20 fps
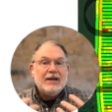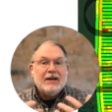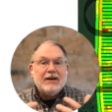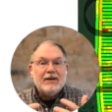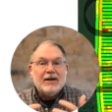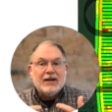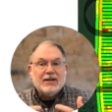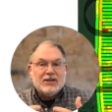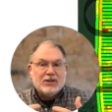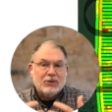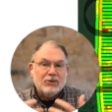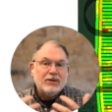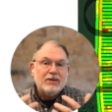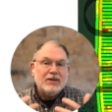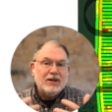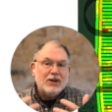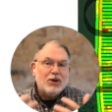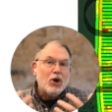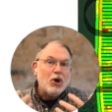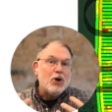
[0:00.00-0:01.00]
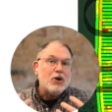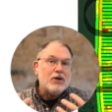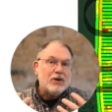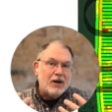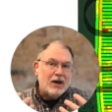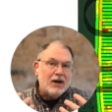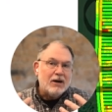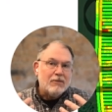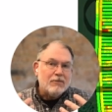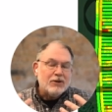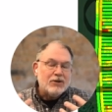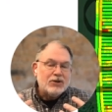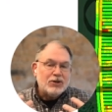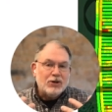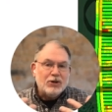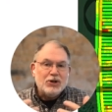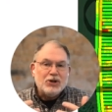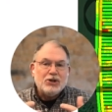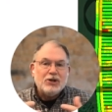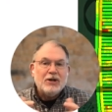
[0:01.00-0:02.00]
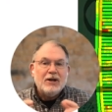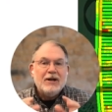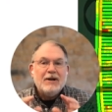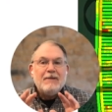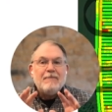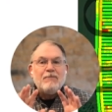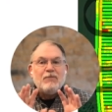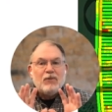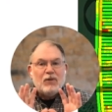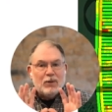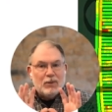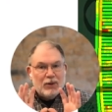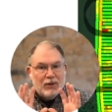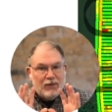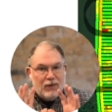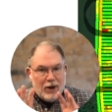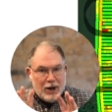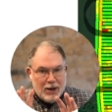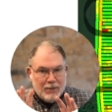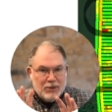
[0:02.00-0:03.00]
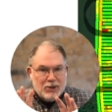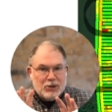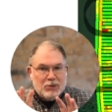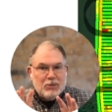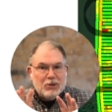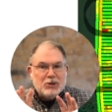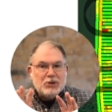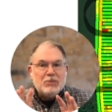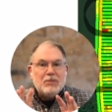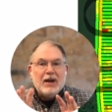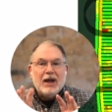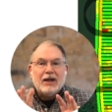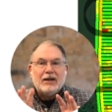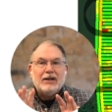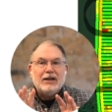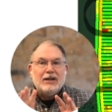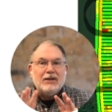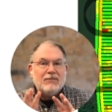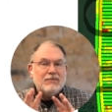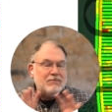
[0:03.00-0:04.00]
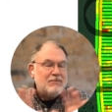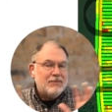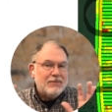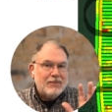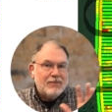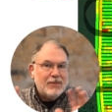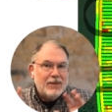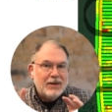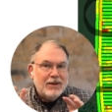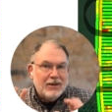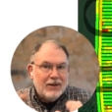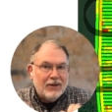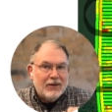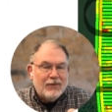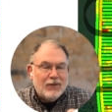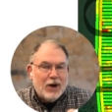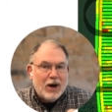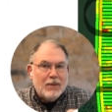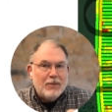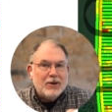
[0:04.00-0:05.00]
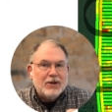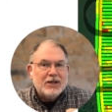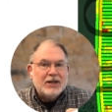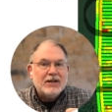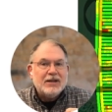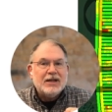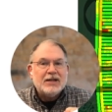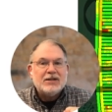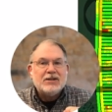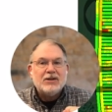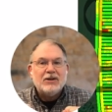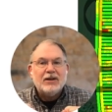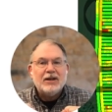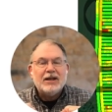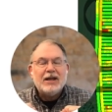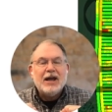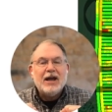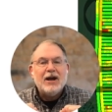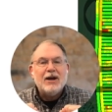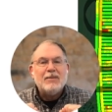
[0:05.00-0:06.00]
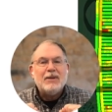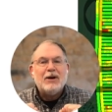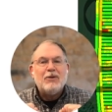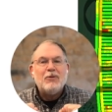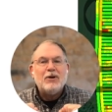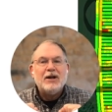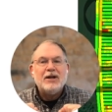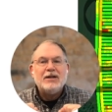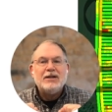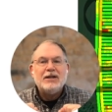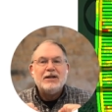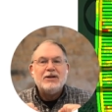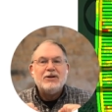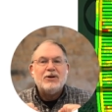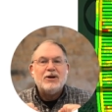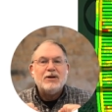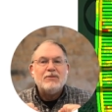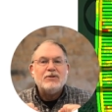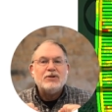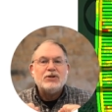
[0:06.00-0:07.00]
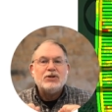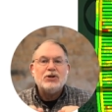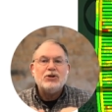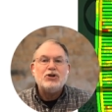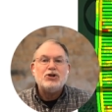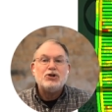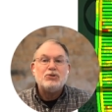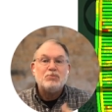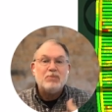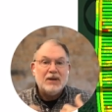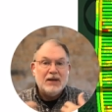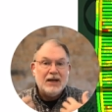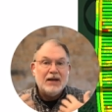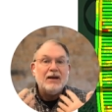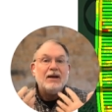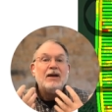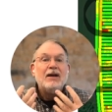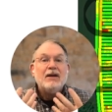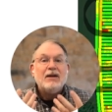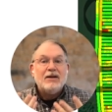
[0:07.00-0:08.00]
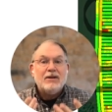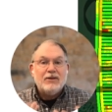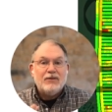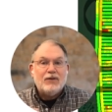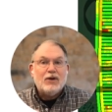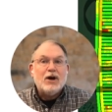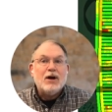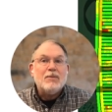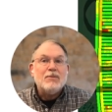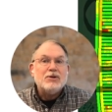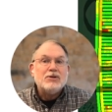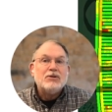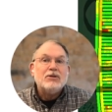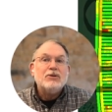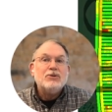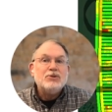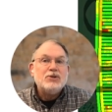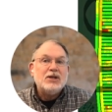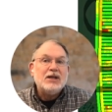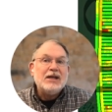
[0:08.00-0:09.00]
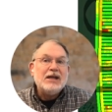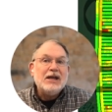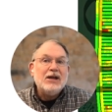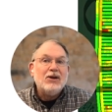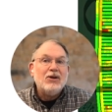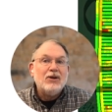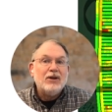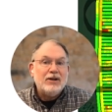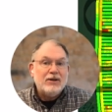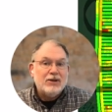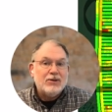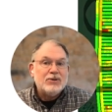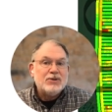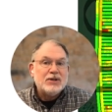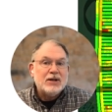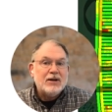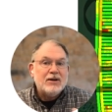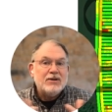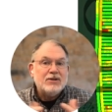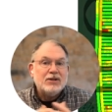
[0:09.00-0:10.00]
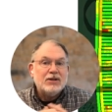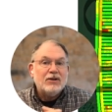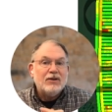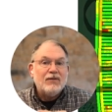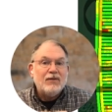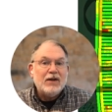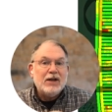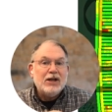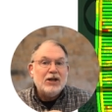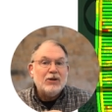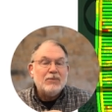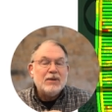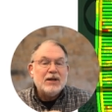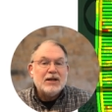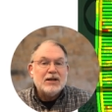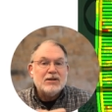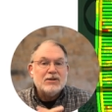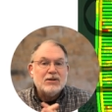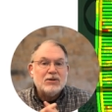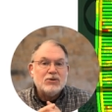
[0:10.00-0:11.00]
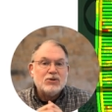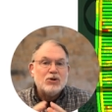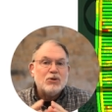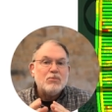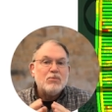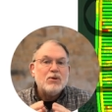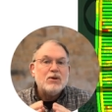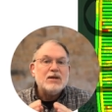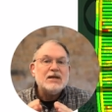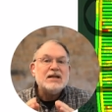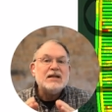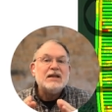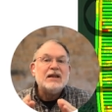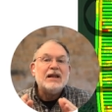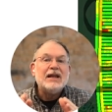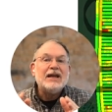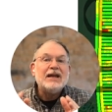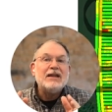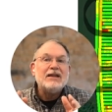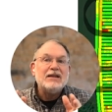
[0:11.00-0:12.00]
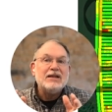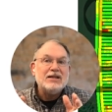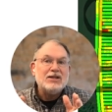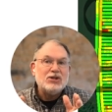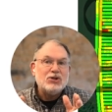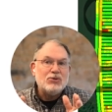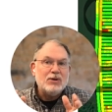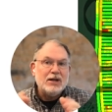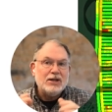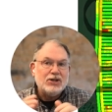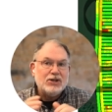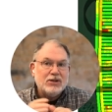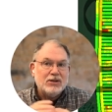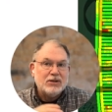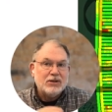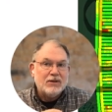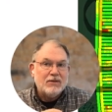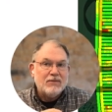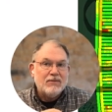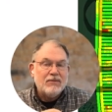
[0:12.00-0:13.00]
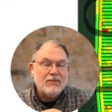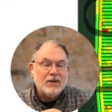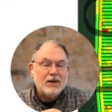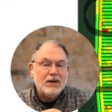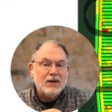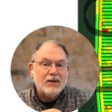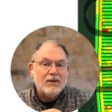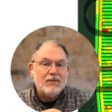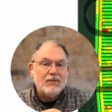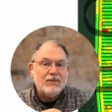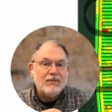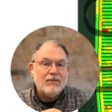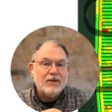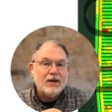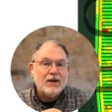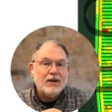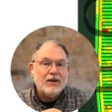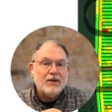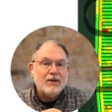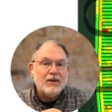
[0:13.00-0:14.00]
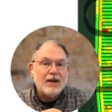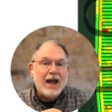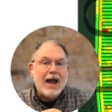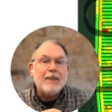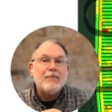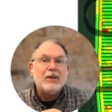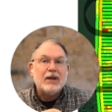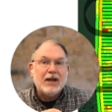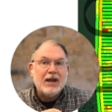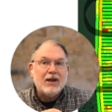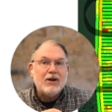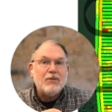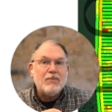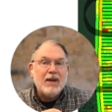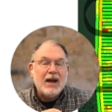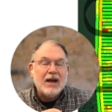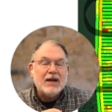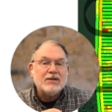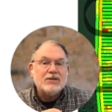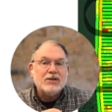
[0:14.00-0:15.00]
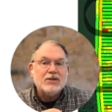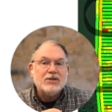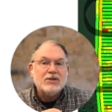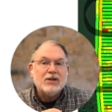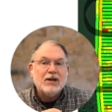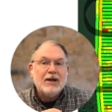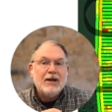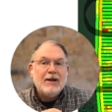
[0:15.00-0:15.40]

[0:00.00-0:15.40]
All right, so it, it hurt our research from the farmer's perspective. You know, the farmer didn't necessarily care about what it did to our research, but the farmers losing yield in those areas of the field because those are pretty lengthy stretches of, of uh, applicator passes